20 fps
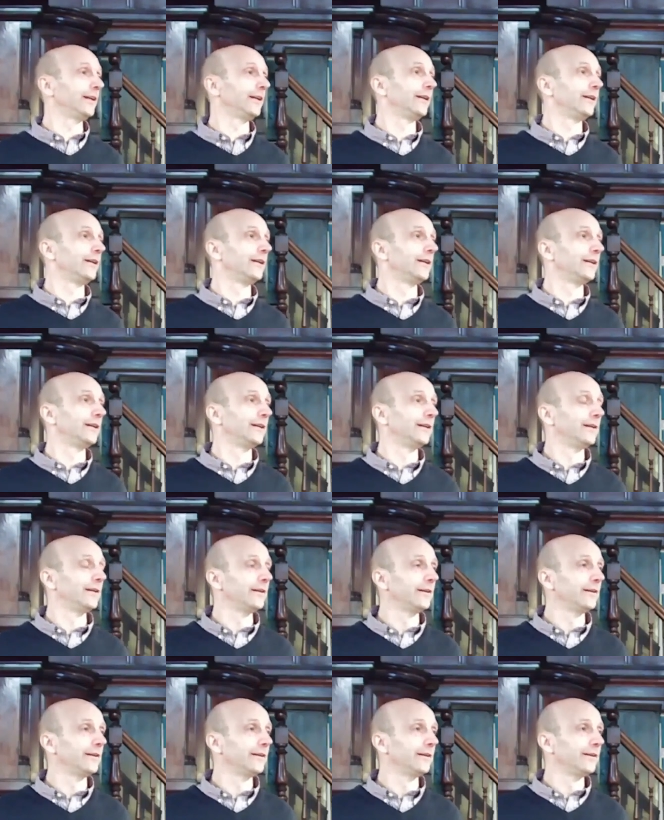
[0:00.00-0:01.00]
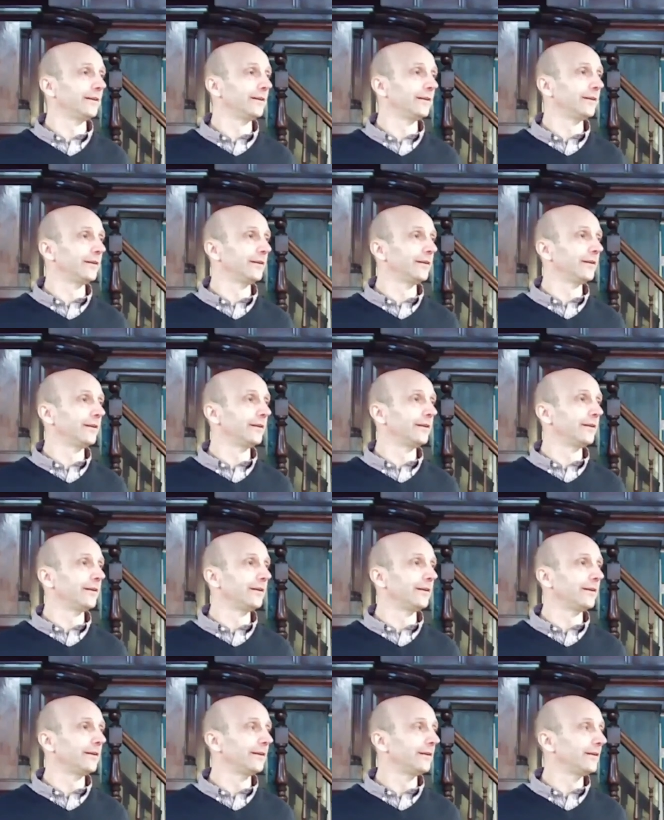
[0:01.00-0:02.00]

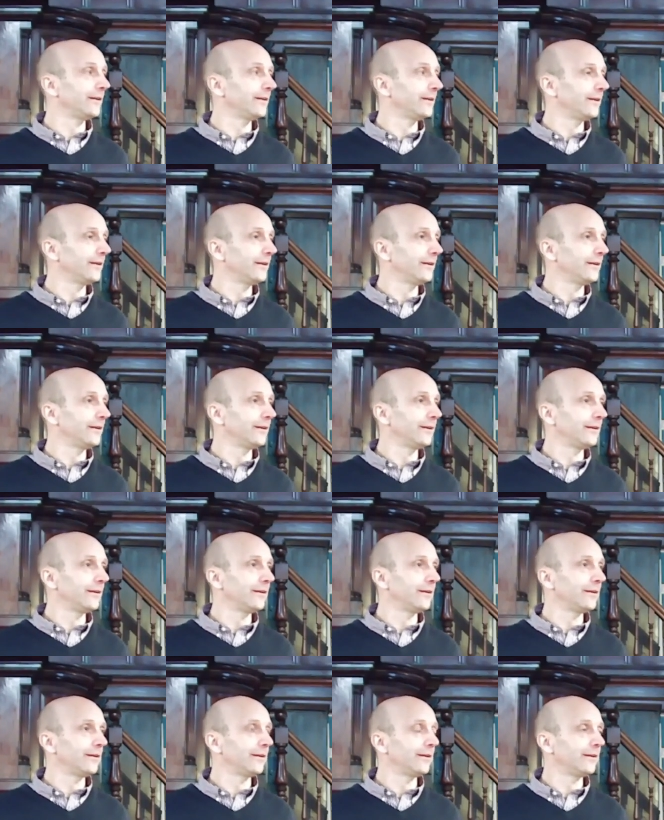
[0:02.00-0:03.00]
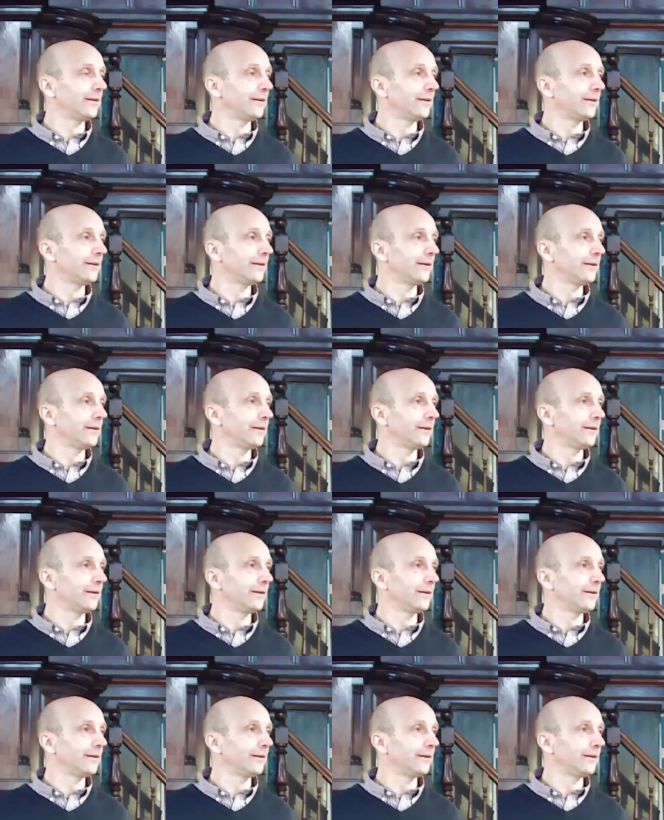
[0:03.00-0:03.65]
No one is speaking in this clip.